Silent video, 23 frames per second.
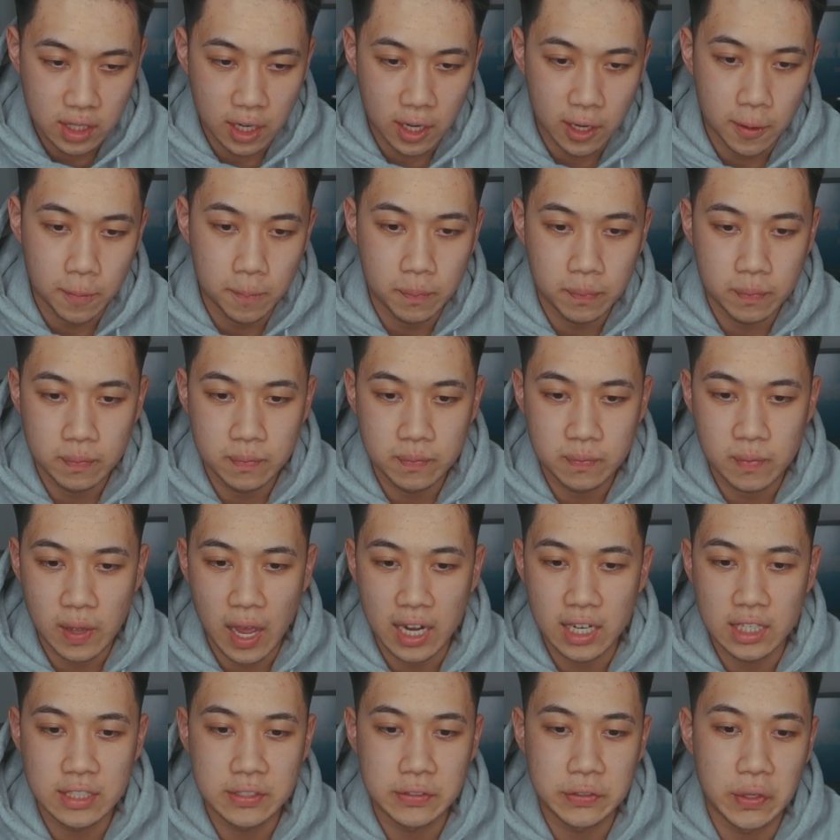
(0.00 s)
Um,
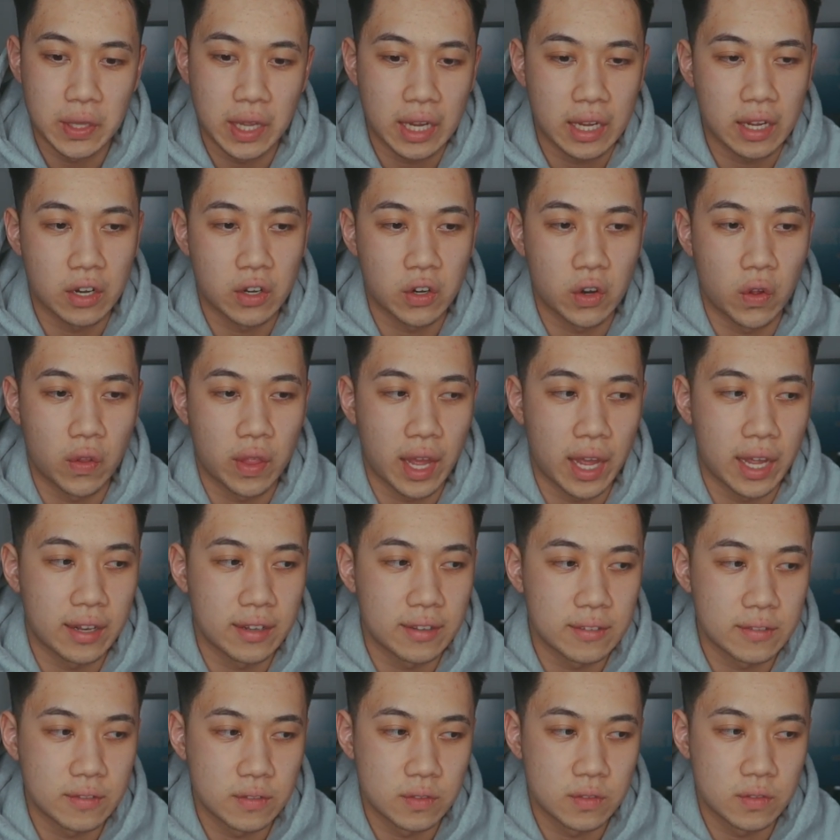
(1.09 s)
I just feel like a girl
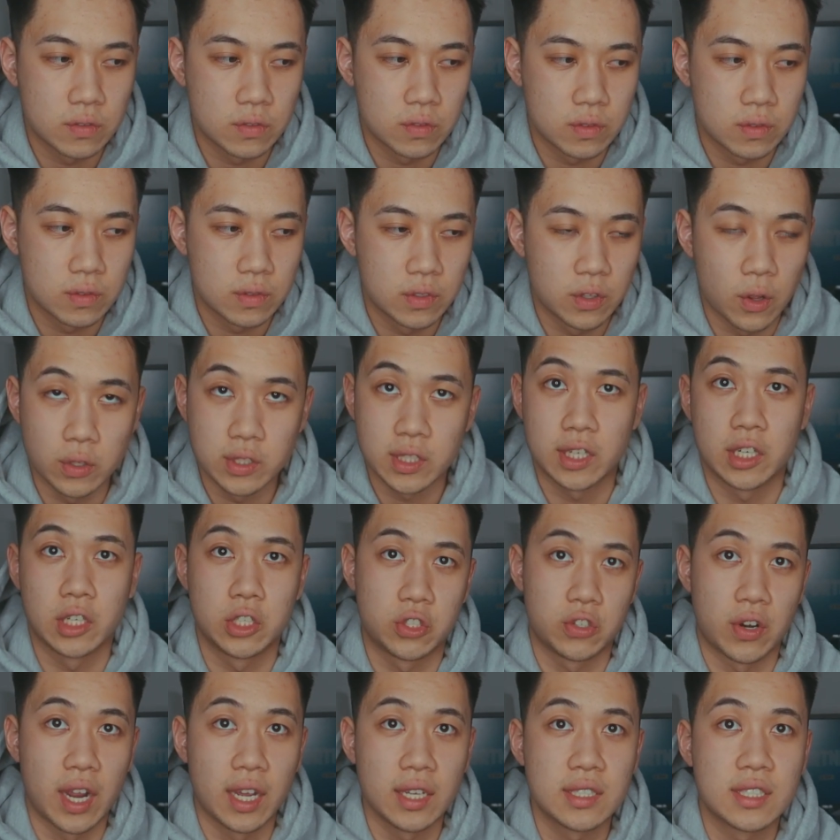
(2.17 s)
that knows how to
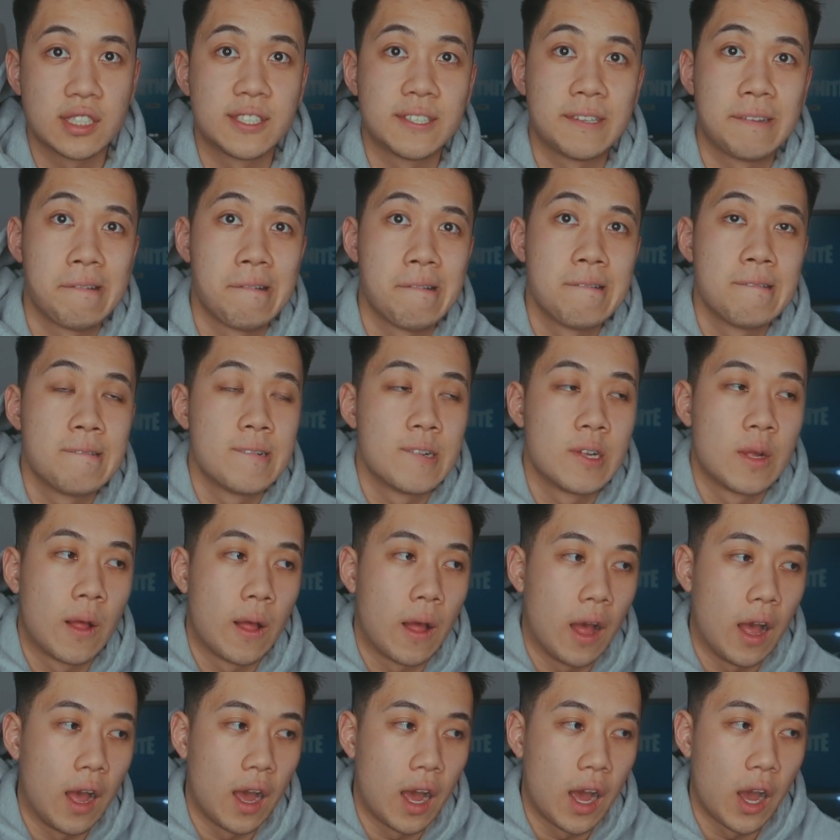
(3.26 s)
dress.
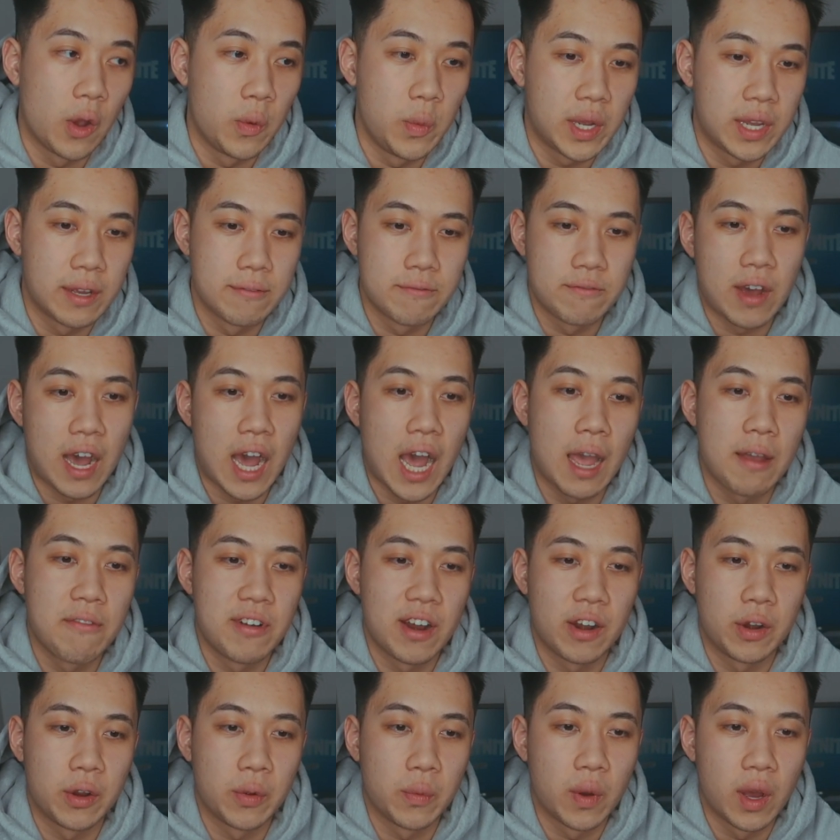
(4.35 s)
Uh, we can vibe
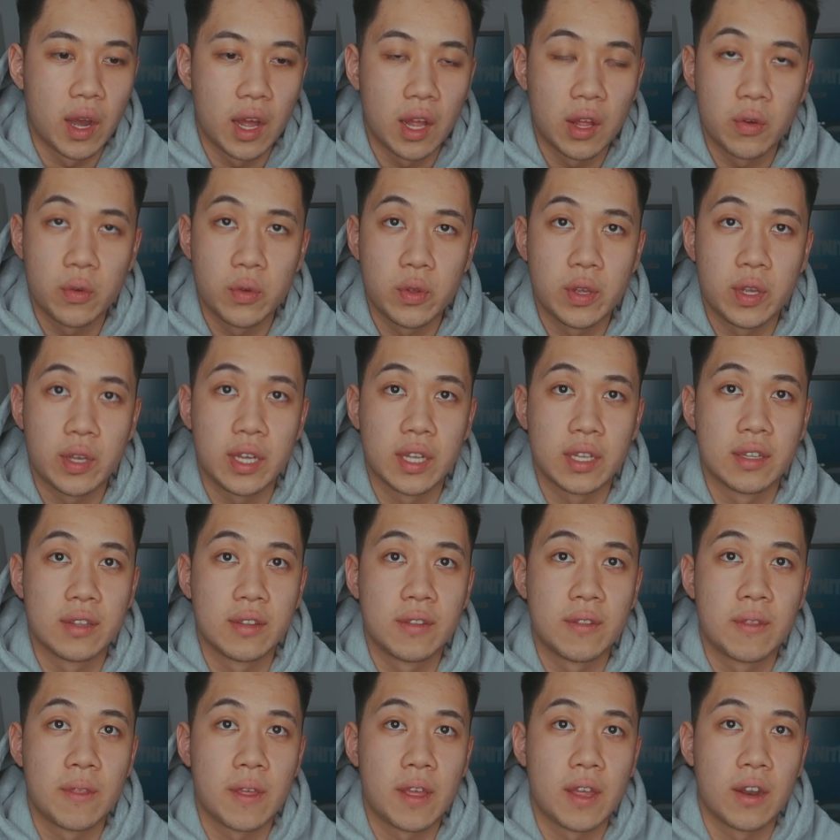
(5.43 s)
very well. You
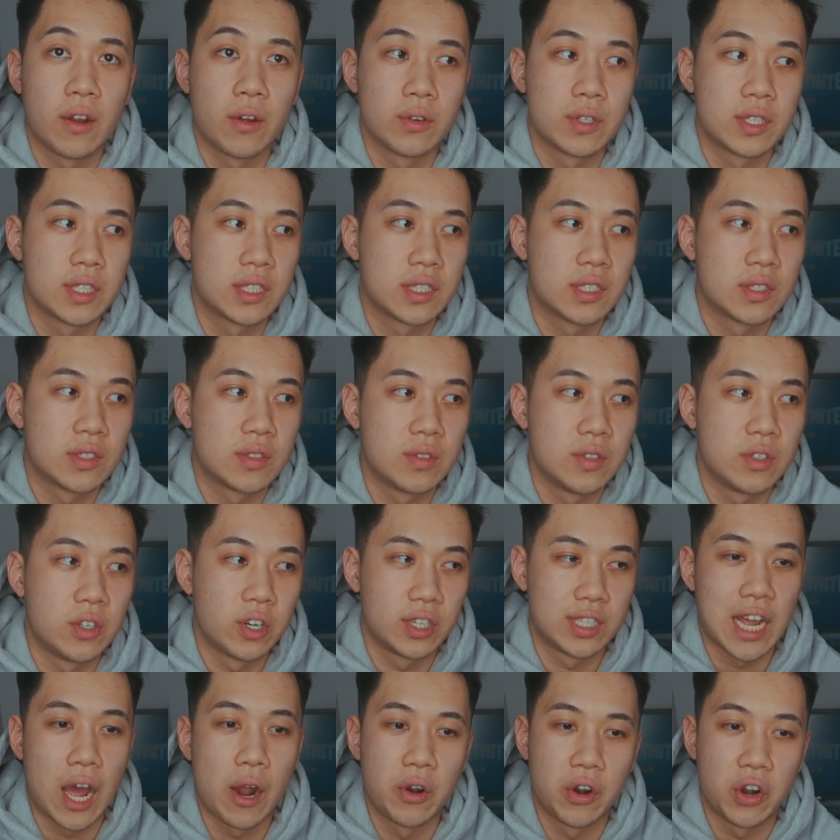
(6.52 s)
can, you know, just,
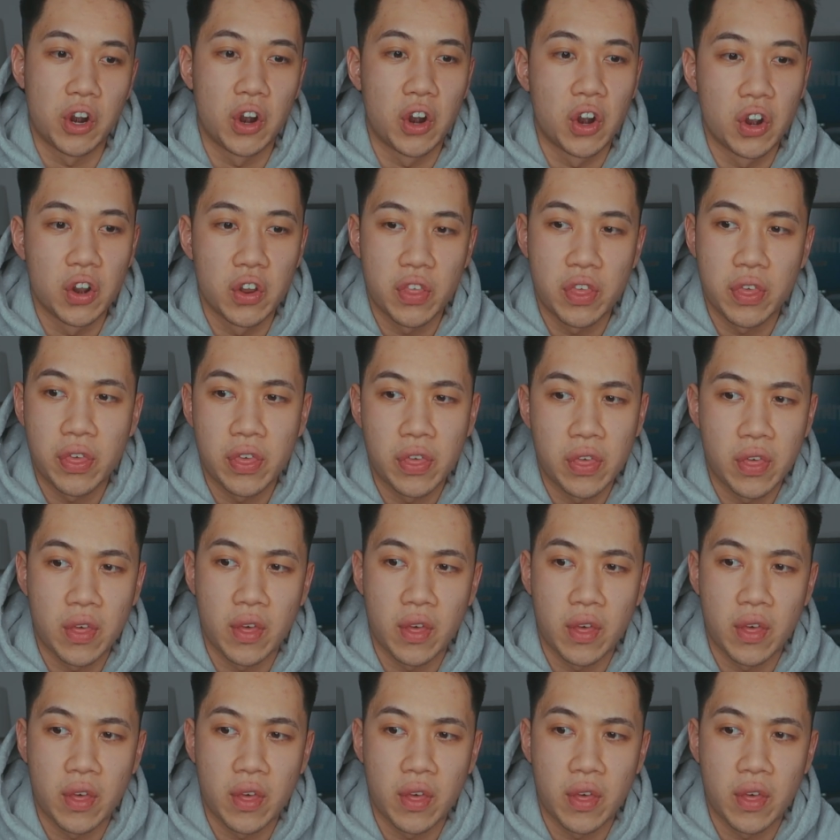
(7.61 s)
you're down to earth.